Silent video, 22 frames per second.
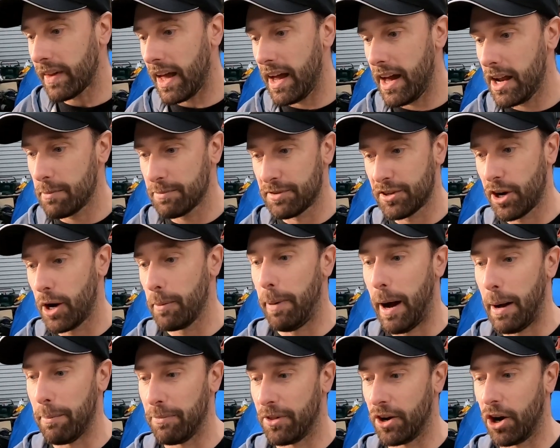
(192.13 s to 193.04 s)
and I'm so
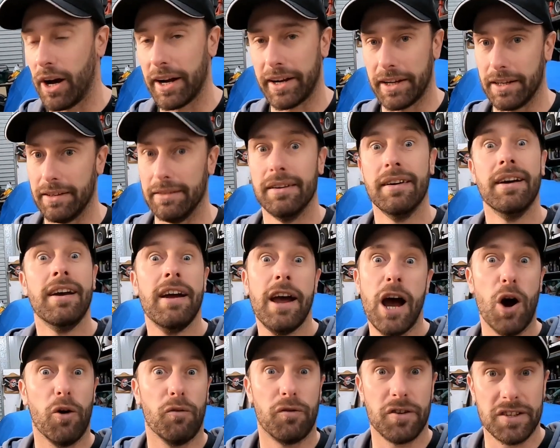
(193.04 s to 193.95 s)
pumped that I can
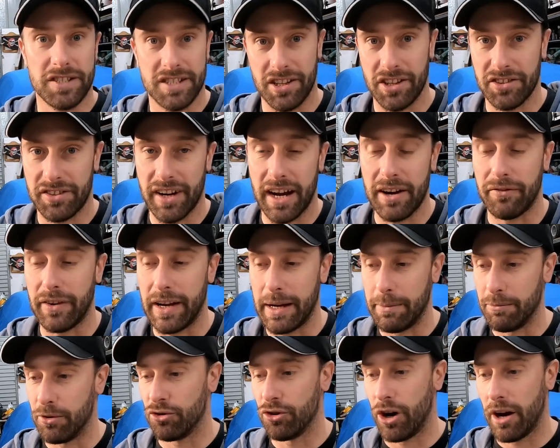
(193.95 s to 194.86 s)
help facilitate for
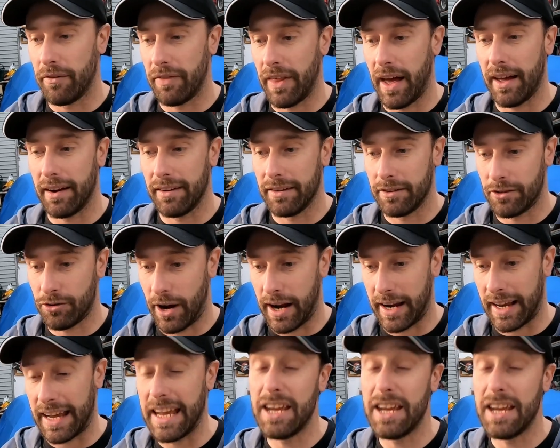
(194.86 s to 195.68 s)
him to drive that track.